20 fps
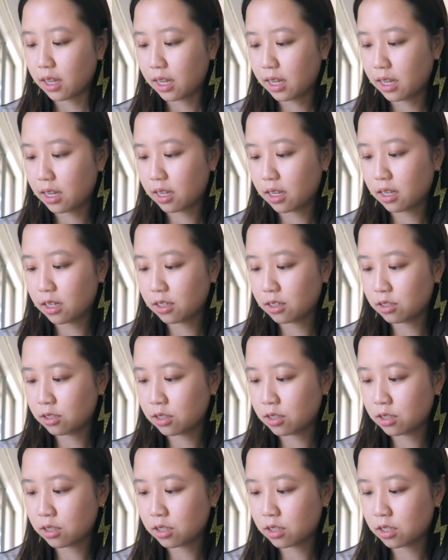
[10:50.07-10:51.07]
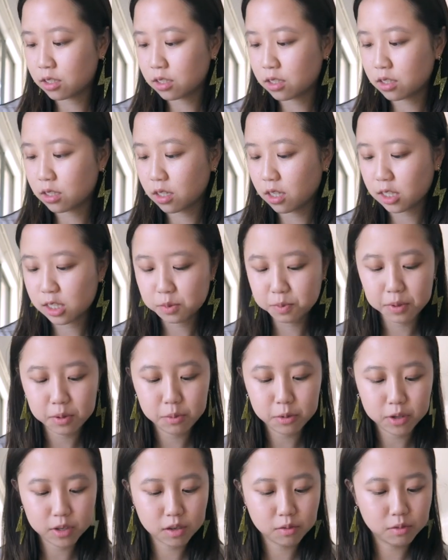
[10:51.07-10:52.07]
And it's
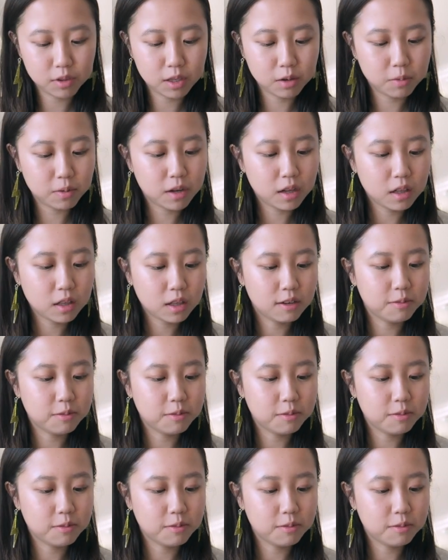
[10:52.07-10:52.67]
been working really well.